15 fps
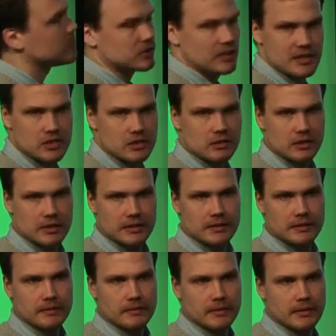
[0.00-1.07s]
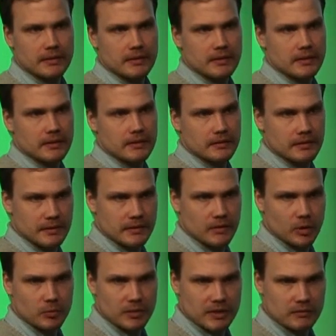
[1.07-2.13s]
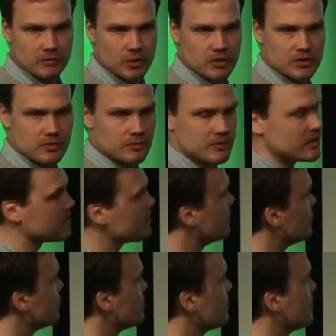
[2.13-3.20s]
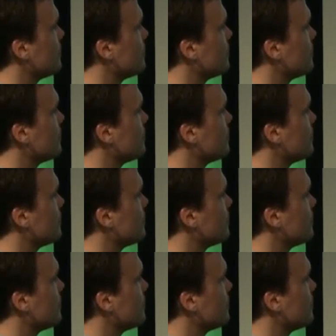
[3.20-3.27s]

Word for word: potential in, in, in, in opening works from the institutional